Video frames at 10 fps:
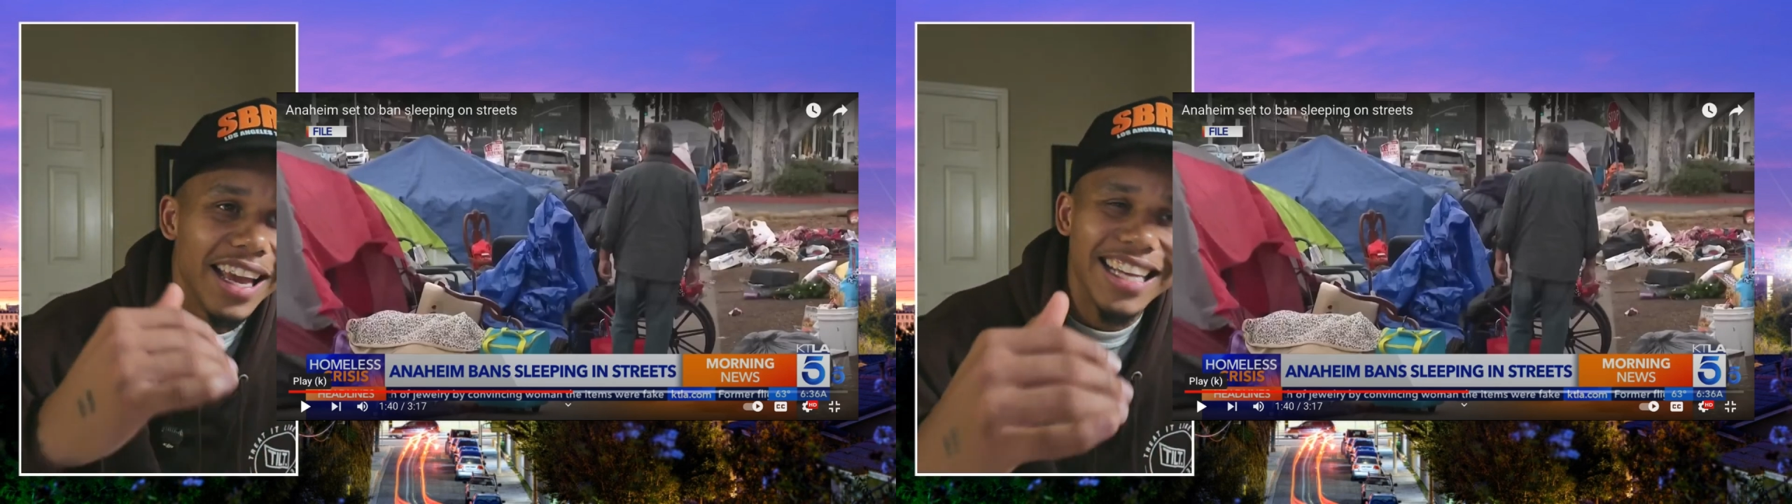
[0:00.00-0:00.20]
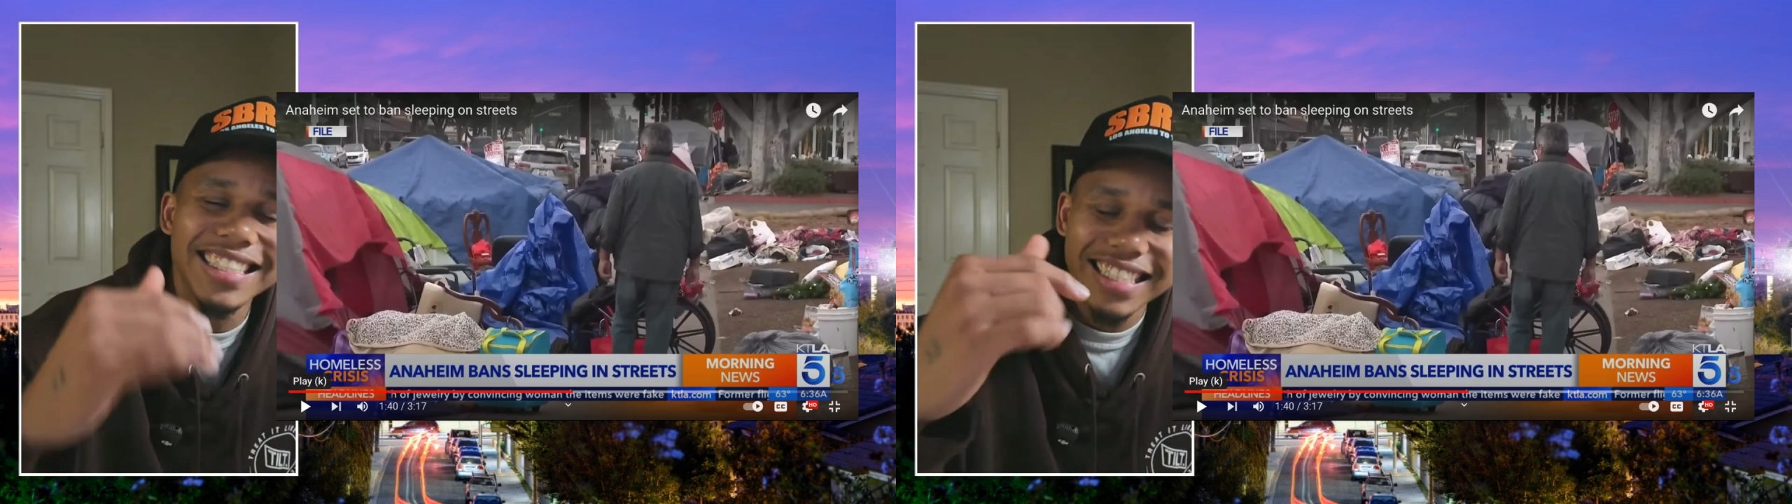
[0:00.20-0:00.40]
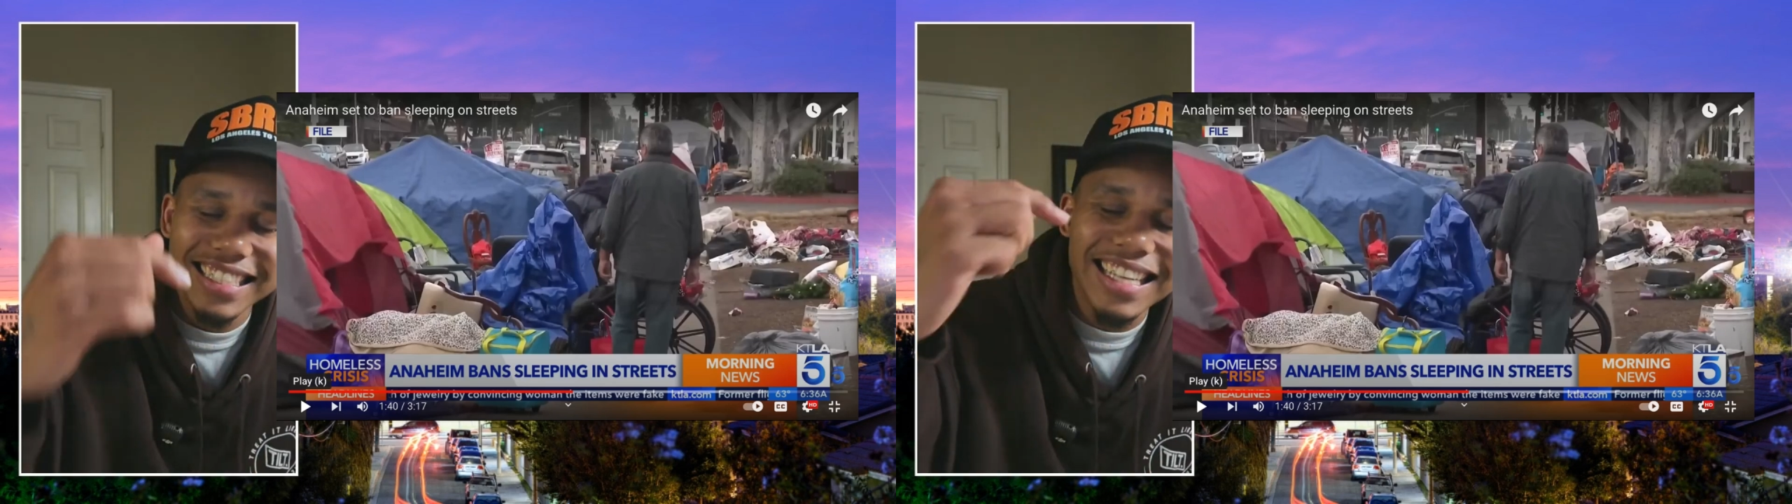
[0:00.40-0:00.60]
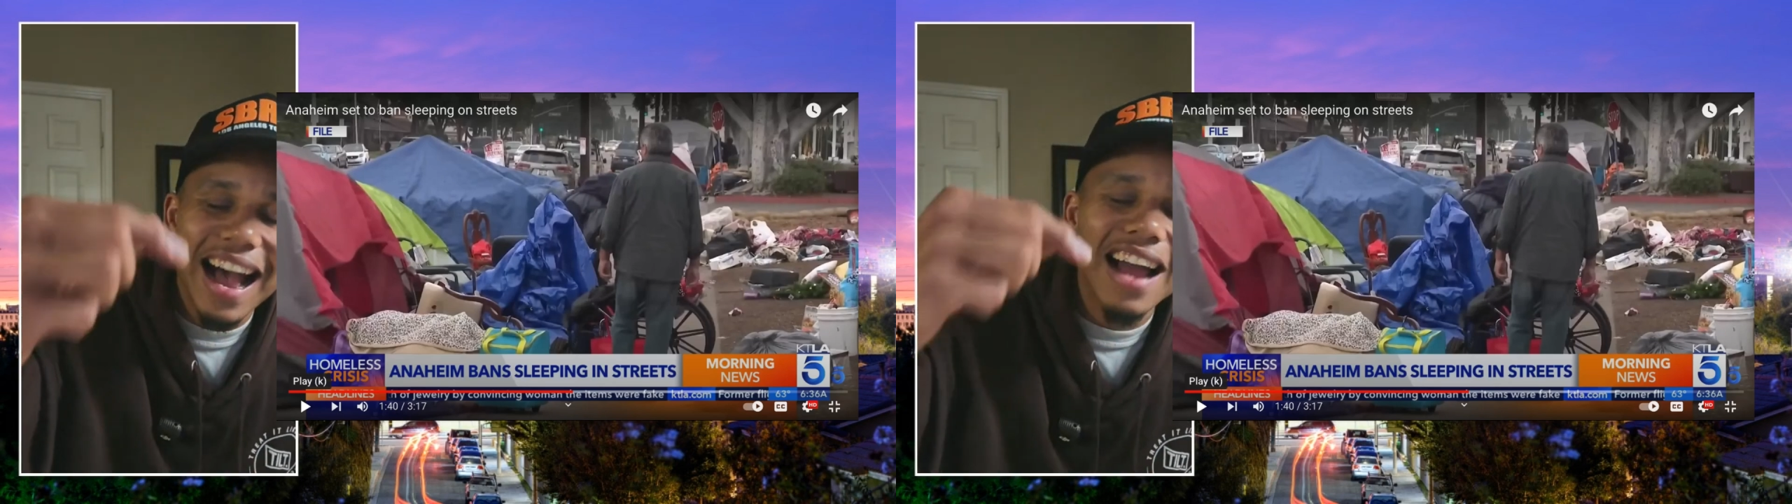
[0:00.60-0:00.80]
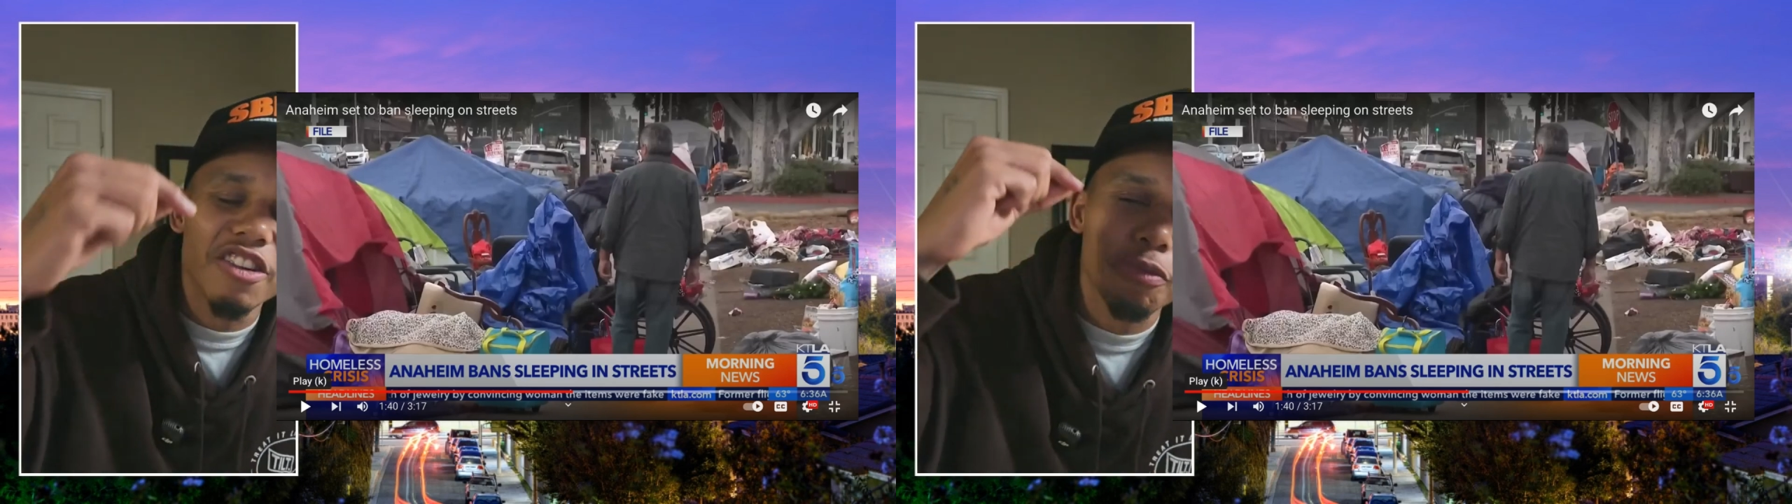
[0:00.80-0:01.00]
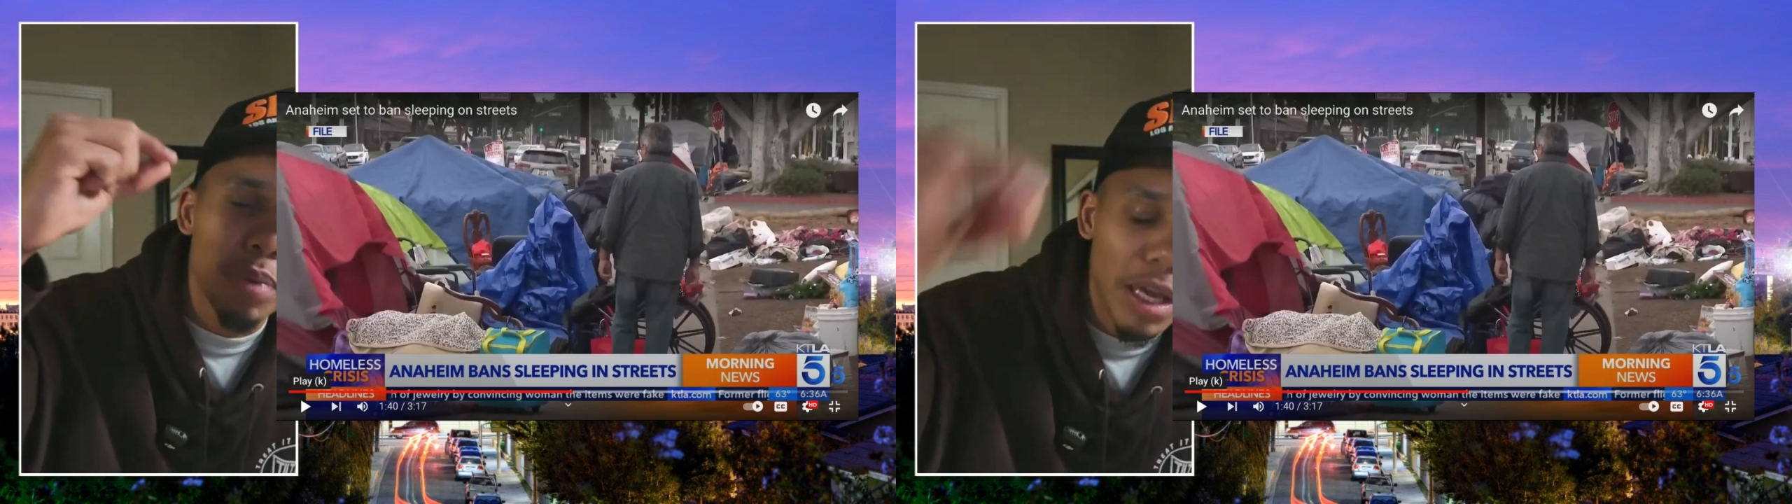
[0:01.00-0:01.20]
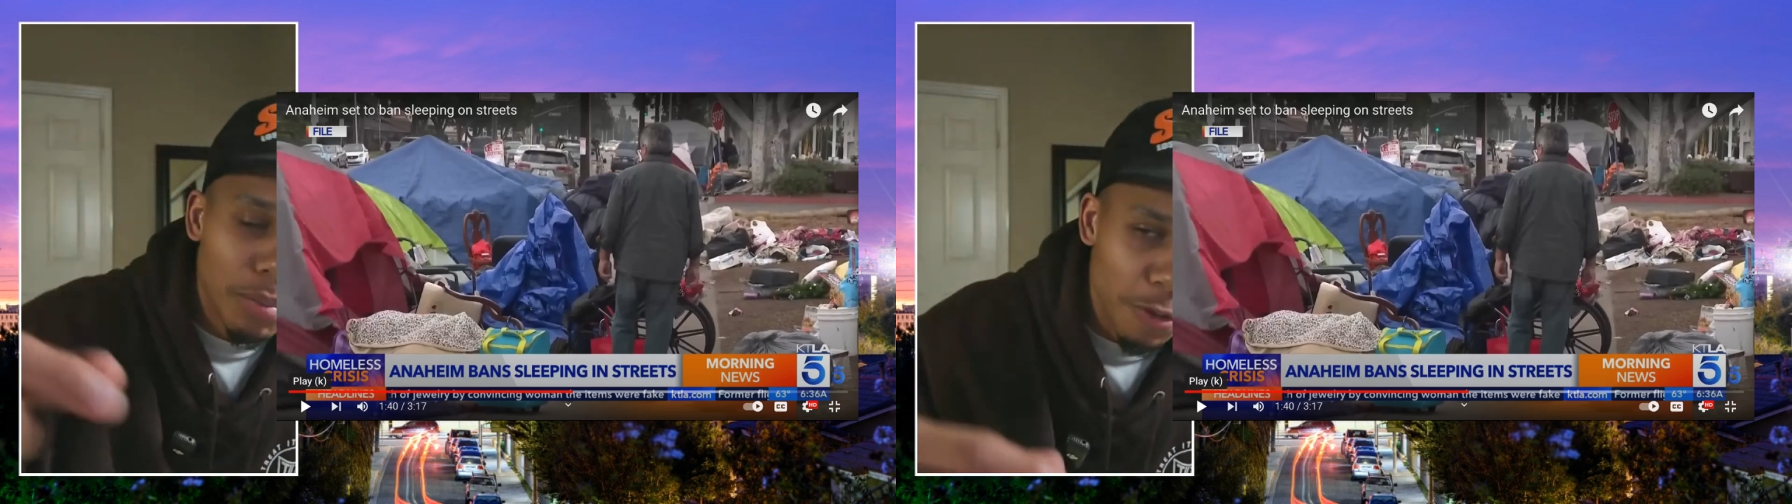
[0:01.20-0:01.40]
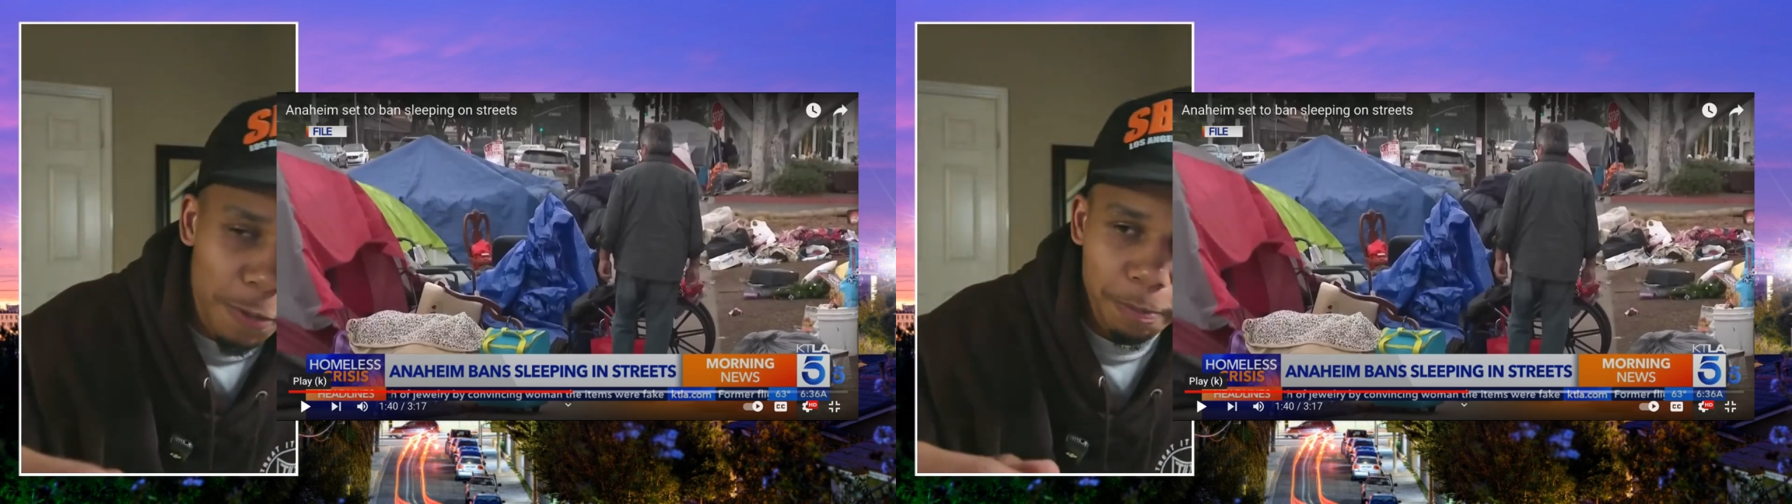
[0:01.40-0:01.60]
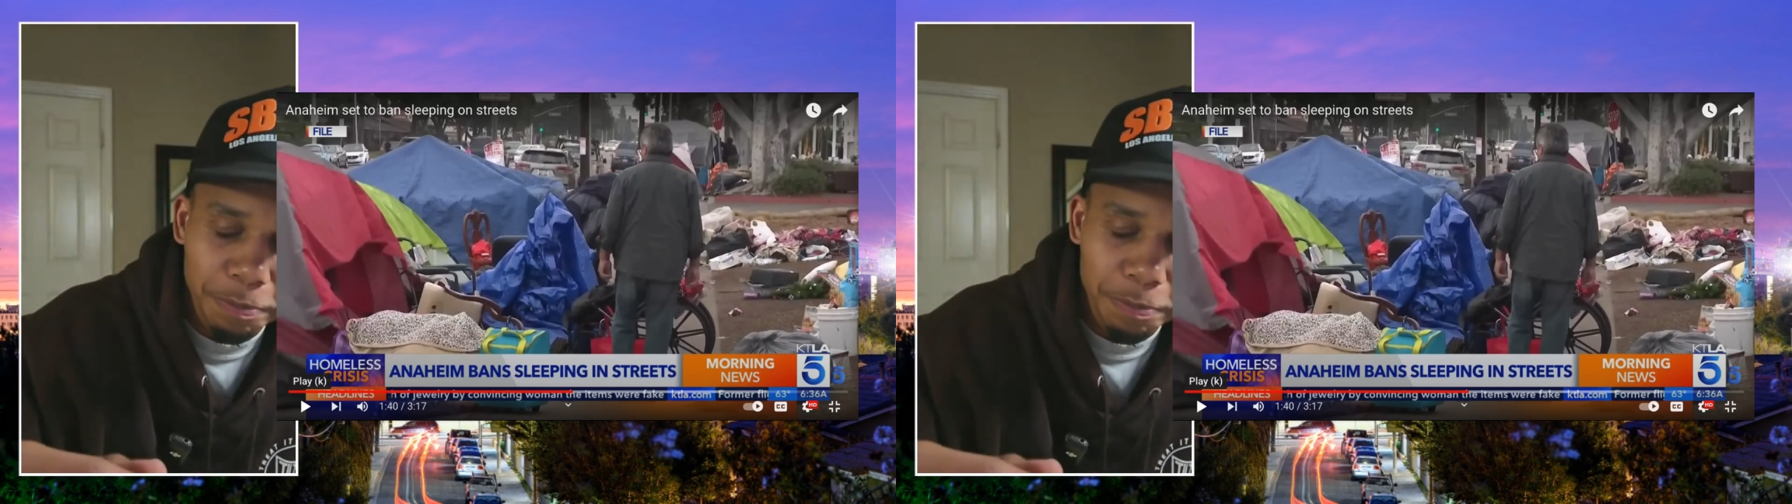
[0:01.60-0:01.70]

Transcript: is inside of people.